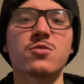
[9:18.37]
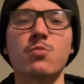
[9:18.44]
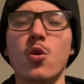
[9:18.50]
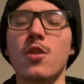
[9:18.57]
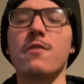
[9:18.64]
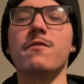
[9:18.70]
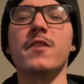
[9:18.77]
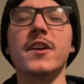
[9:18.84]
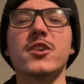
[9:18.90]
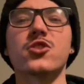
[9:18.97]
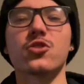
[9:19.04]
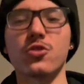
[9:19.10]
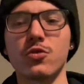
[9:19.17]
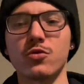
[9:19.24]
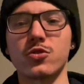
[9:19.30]

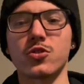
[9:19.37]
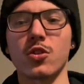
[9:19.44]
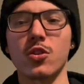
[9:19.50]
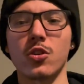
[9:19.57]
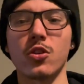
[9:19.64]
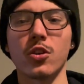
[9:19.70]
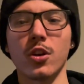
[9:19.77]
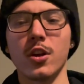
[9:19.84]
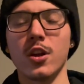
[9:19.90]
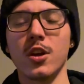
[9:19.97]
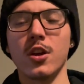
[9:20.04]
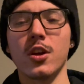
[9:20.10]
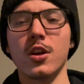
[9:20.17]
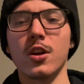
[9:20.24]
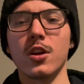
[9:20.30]
motivational song,
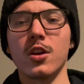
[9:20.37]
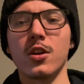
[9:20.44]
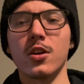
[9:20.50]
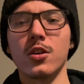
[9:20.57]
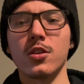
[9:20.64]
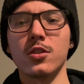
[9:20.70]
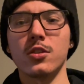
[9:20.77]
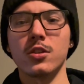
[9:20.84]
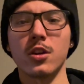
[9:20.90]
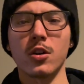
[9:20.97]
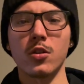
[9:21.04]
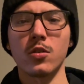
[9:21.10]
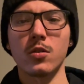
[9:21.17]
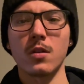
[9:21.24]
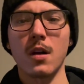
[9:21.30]
you
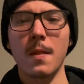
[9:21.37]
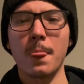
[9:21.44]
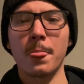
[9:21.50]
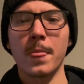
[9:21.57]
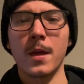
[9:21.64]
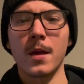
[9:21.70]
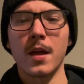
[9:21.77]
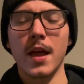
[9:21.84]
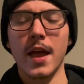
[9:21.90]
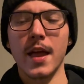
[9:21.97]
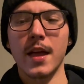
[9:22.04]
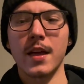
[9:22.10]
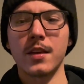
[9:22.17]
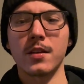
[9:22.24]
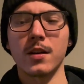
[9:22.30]
know,
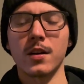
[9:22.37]
and